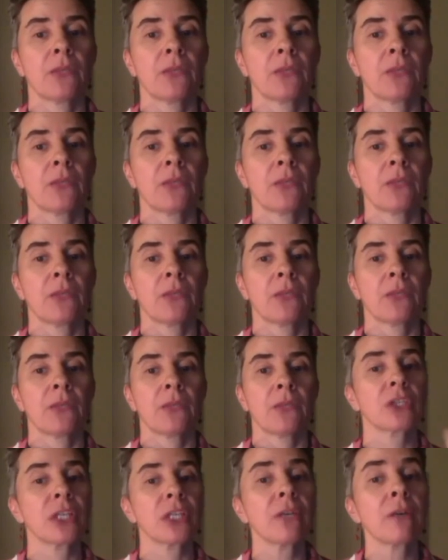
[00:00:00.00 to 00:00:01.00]
If you want
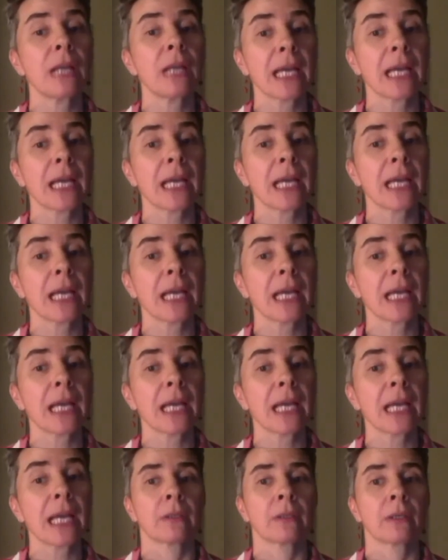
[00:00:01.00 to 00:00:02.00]
to have a general
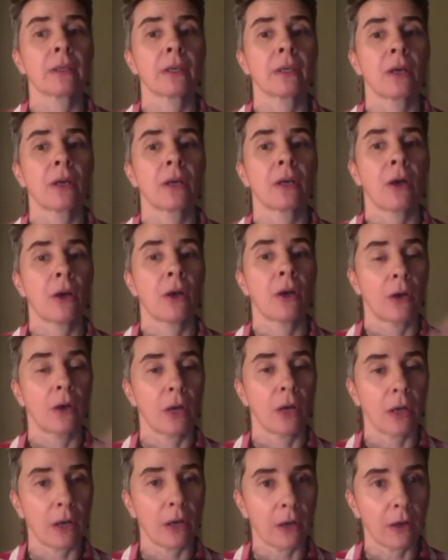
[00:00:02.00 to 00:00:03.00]
action
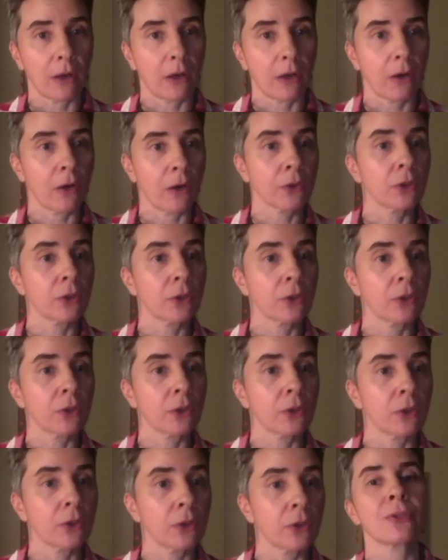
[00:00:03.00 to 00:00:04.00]
on the whole
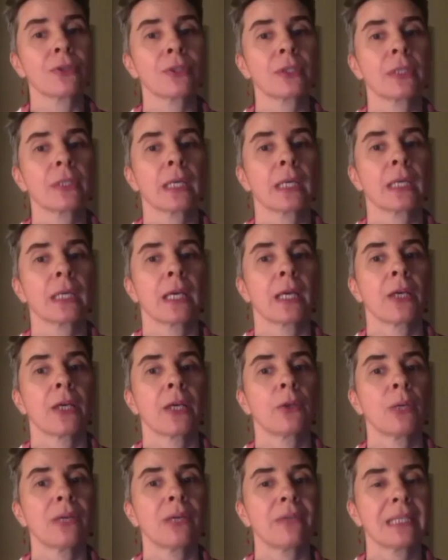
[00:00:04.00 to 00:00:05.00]
universe,
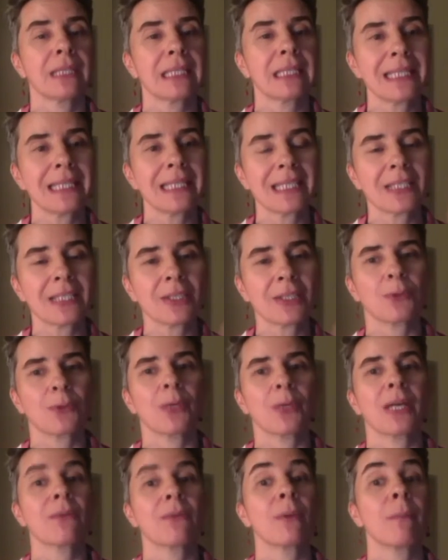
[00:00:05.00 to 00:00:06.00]
you have at least
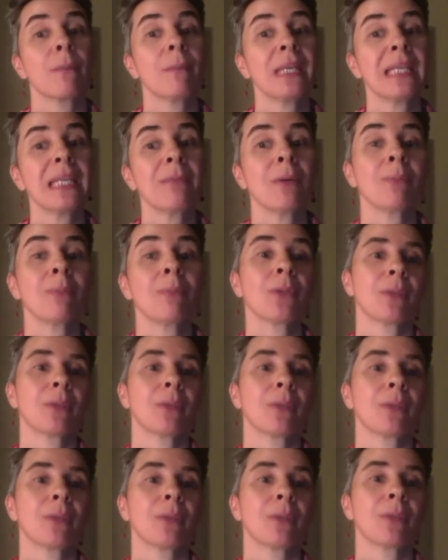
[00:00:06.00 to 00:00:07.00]
to have a minimum
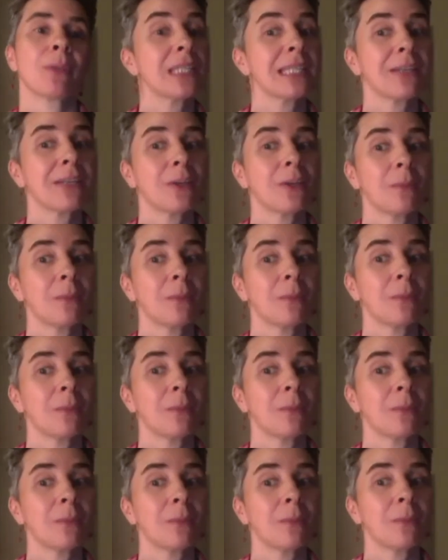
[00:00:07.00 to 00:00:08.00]
number of physical
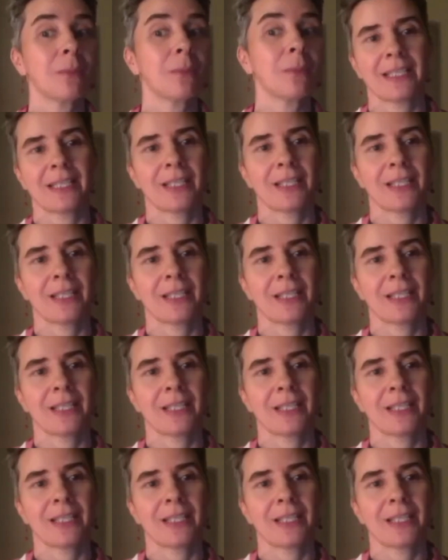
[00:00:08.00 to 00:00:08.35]
beings